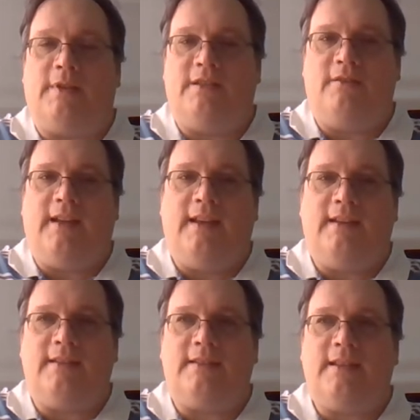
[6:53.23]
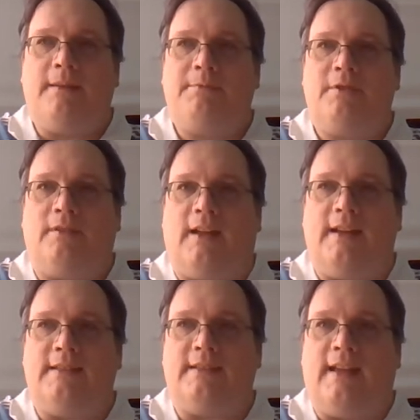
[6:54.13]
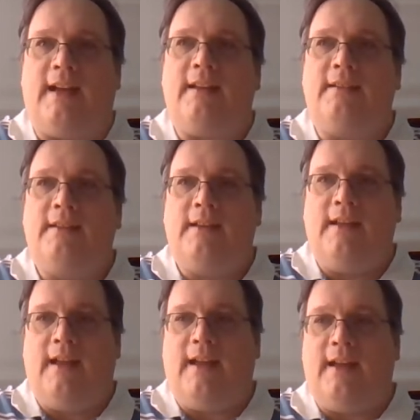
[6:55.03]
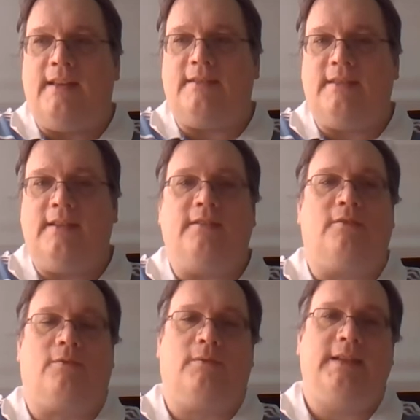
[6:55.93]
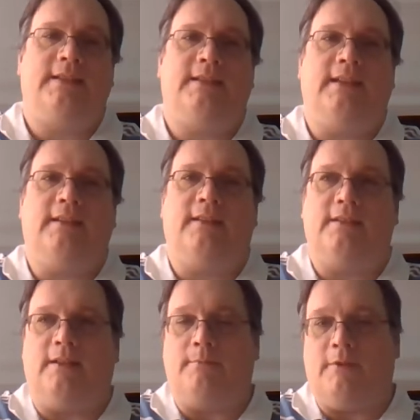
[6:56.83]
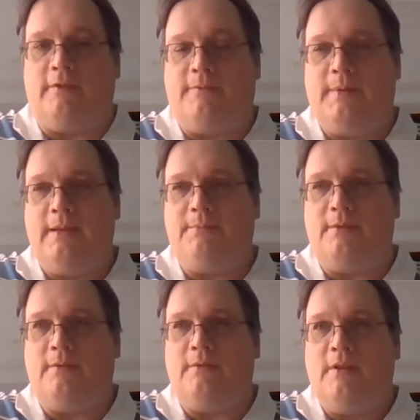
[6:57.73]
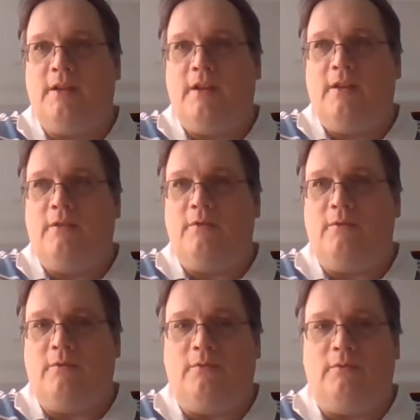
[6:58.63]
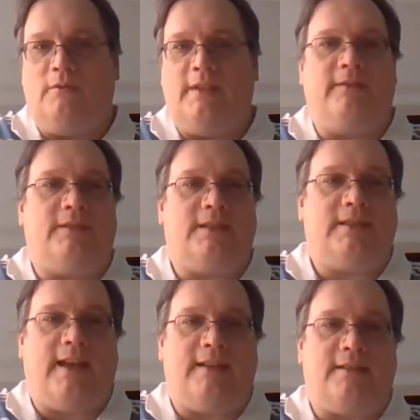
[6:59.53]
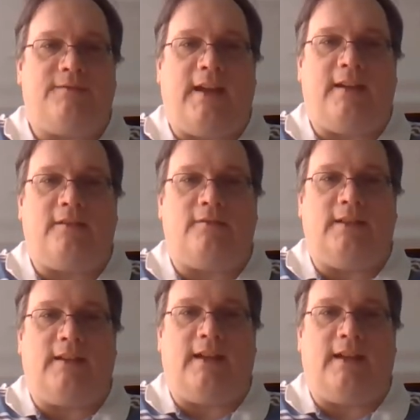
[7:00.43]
But you can conceptualize that as increasing the number of people who live a satisfactory